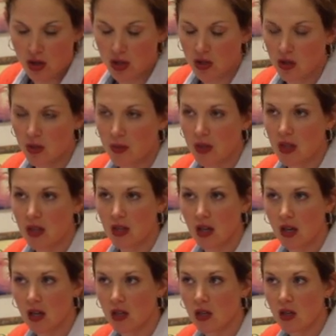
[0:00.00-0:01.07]
It could be
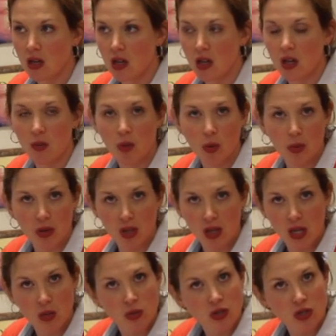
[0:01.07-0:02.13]
that inappropriate
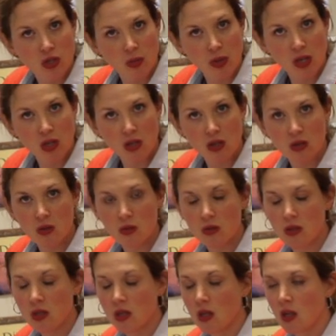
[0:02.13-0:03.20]
language is being
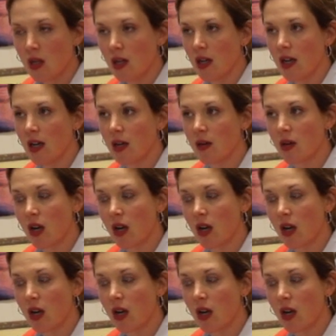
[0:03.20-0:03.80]
used uh,